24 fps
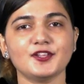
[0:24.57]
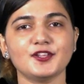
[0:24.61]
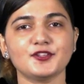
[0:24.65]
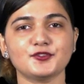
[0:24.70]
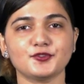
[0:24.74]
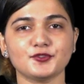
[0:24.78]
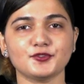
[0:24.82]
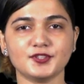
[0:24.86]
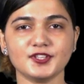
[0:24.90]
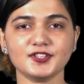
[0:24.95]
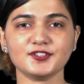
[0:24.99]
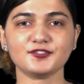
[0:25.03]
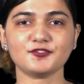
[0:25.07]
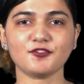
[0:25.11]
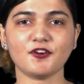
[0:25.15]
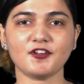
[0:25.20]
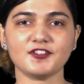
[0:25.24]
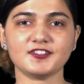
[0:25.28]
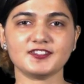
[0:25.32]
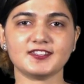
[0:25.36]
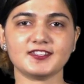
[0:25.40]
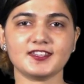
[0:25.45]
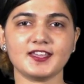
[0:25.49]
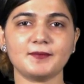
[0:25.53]
So this
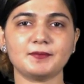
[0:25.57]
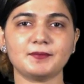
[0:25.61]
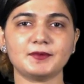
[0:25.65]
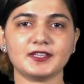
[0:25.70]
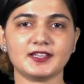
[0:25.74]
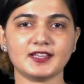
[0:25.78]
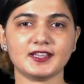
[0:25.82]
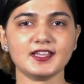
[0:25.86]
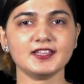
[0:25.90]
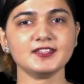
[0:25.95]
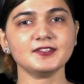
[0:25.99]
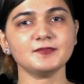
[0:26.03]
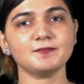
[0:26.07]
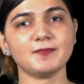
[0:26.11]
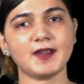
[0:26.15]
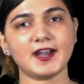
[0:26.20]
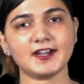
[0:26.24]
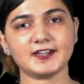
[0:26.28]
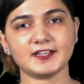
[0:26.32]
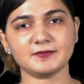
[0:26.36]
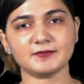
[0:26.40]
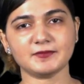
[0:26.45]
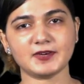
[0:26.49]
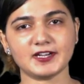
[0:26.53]
concept is
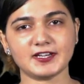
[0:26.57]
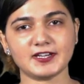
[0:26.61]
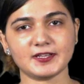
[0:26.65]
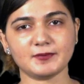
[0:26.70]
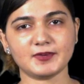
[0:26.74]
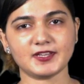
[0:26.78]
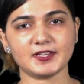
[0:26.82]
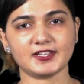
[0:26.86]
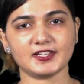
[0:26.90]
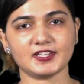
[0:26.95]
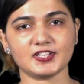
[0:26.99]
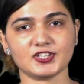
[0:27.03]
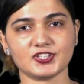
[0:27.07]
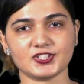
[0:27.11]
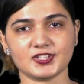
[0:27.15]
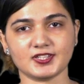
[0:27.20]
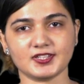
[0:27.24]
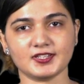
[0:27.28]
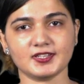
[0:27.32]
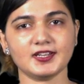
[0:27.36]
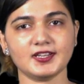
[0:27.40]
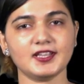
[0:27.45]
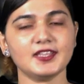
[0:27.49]
pattern multiplication.